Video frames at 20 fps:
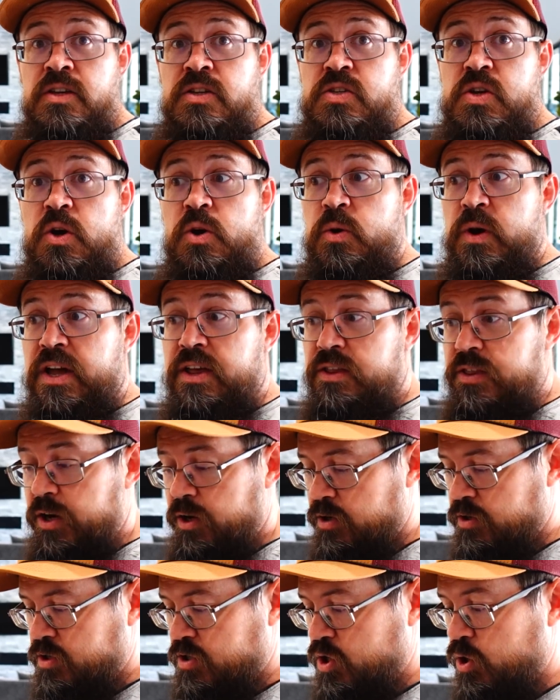So
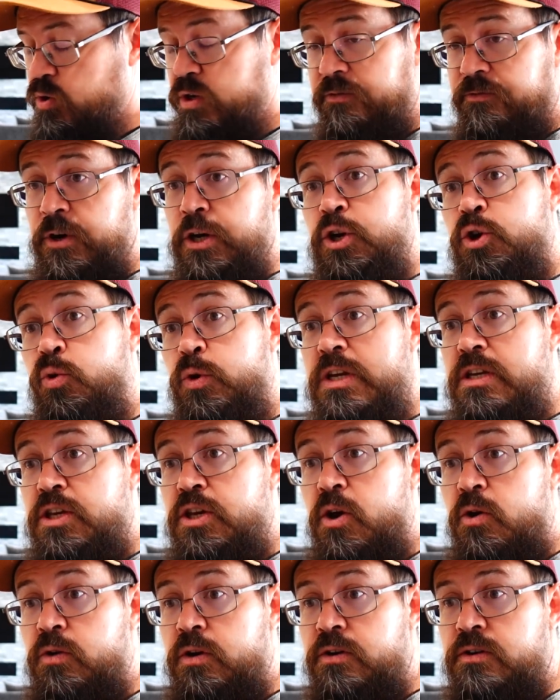there are two different Greek
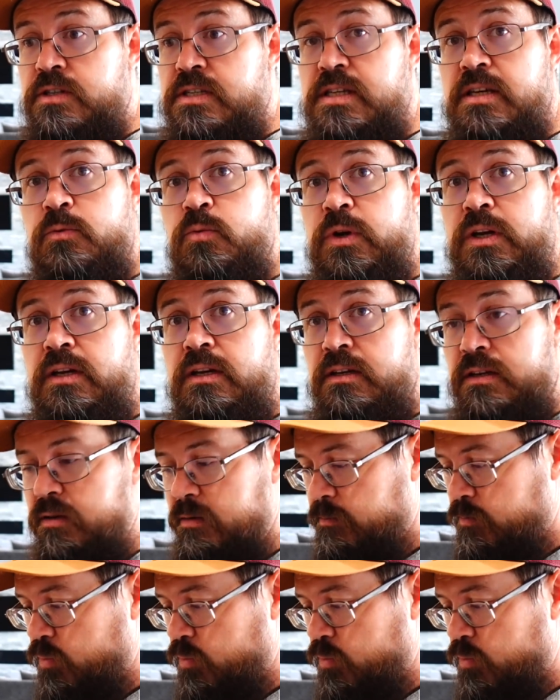yogurts that we